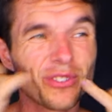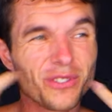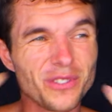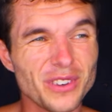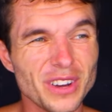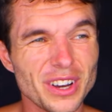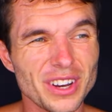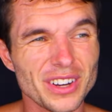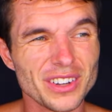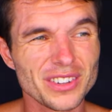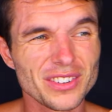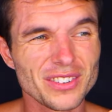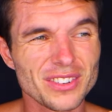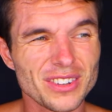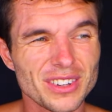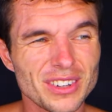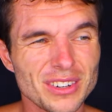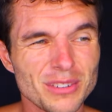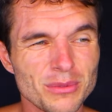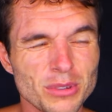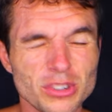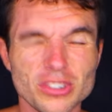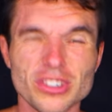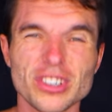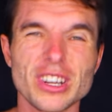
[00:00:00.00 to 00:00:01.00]
first,
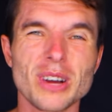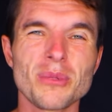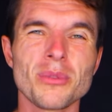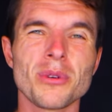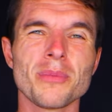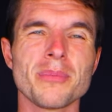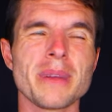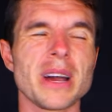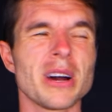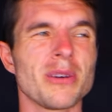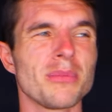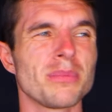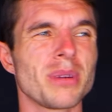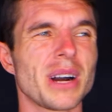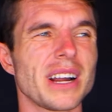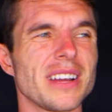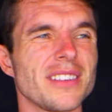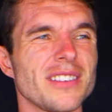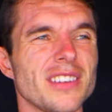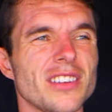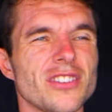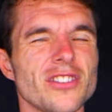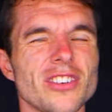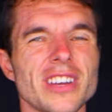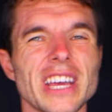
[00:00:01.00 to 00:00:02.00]
which I don't want metal braces.